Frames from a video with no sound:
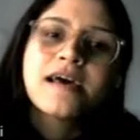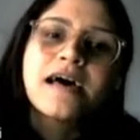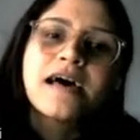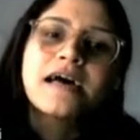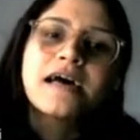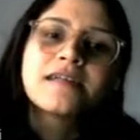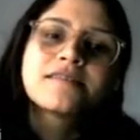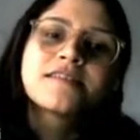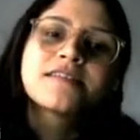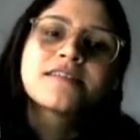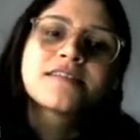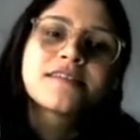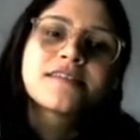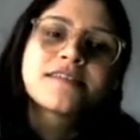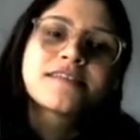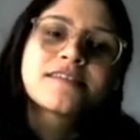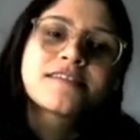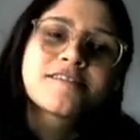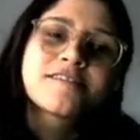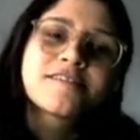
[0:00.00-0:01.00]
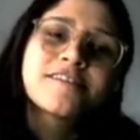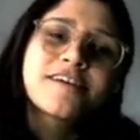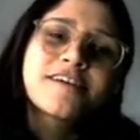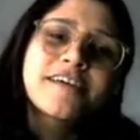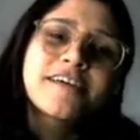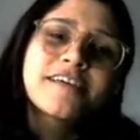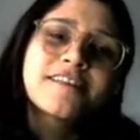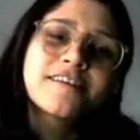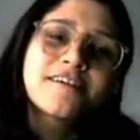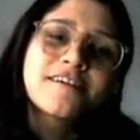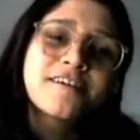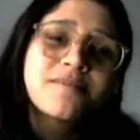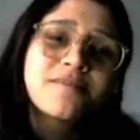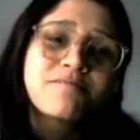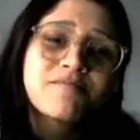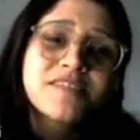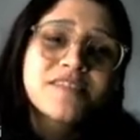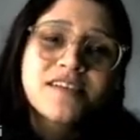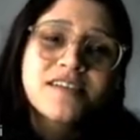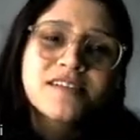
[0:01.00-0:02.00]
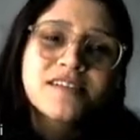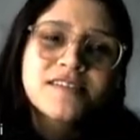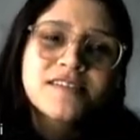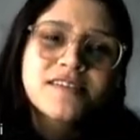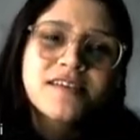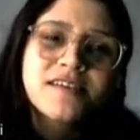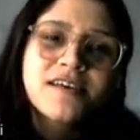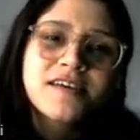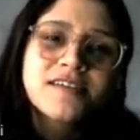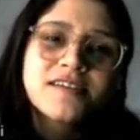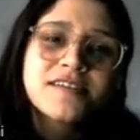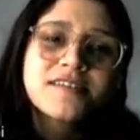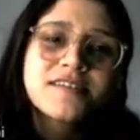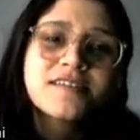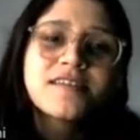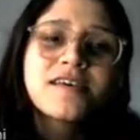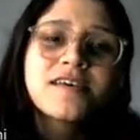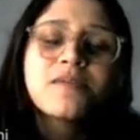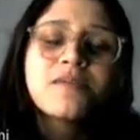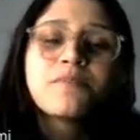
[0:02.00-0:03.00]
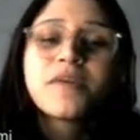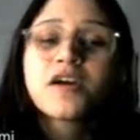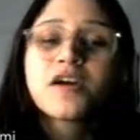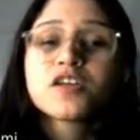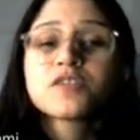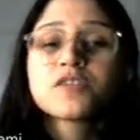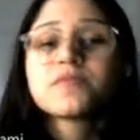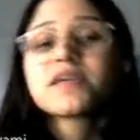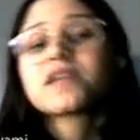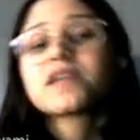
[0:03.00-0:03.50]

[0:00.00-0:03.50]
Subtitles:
And this is like the sunset. Because of